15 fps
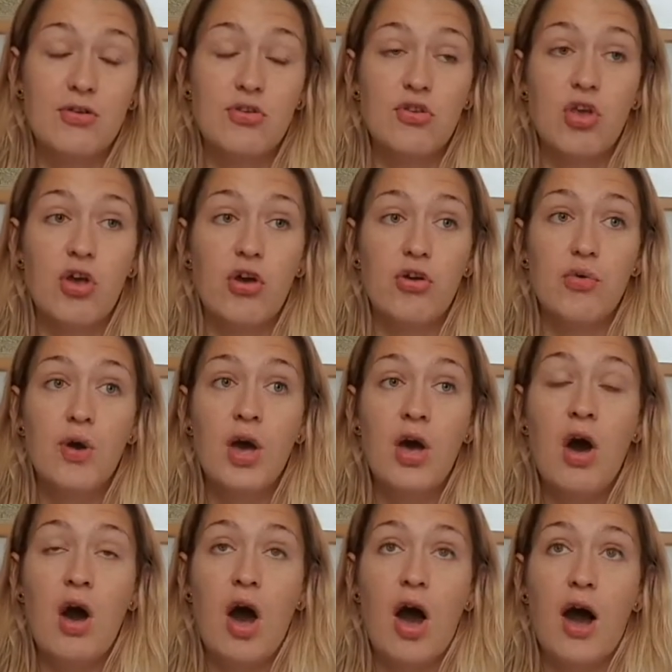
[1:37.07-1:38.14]
So
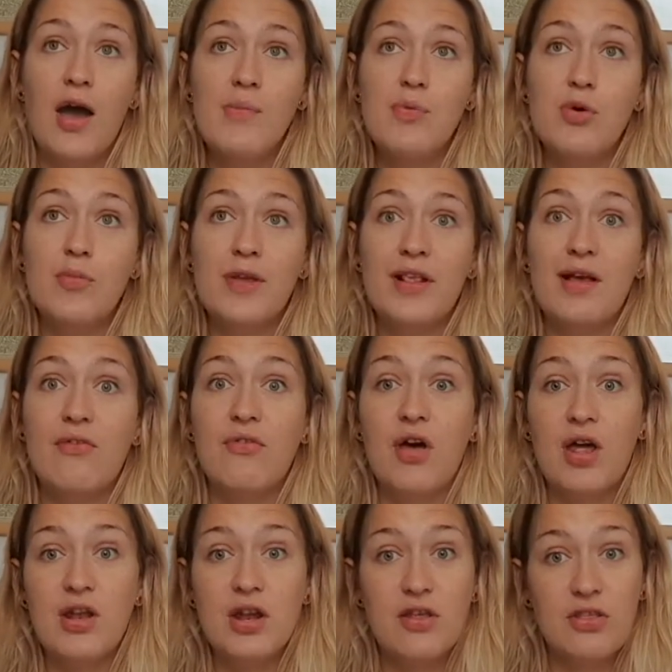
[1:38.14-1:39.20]
I bought myself
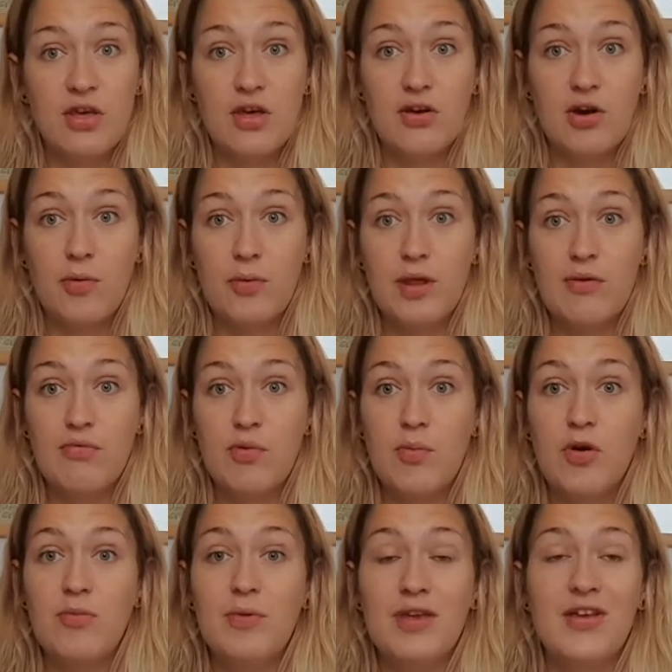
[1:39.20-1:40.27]
another copy of the
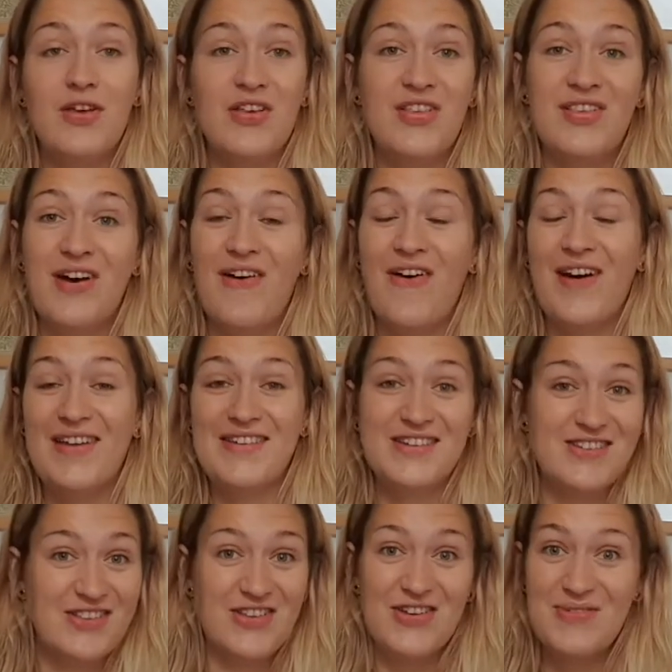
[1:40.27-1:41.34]
book because I
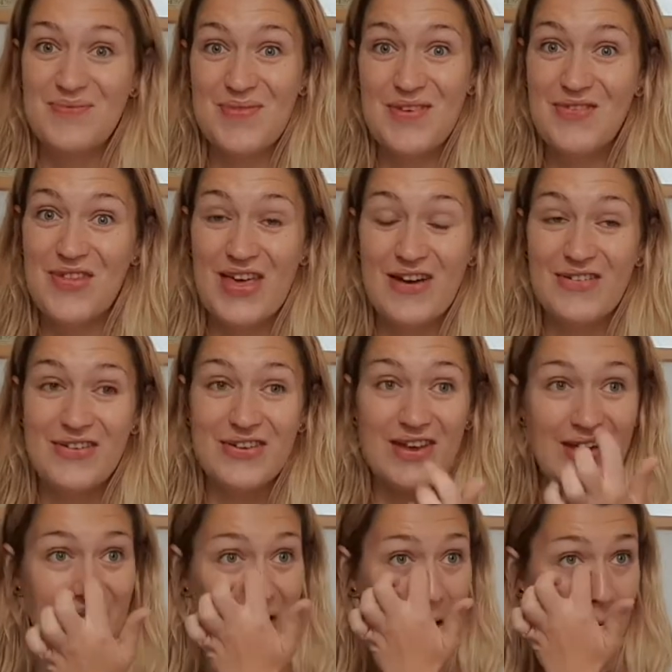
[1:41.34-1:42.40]
just couldn't be without it.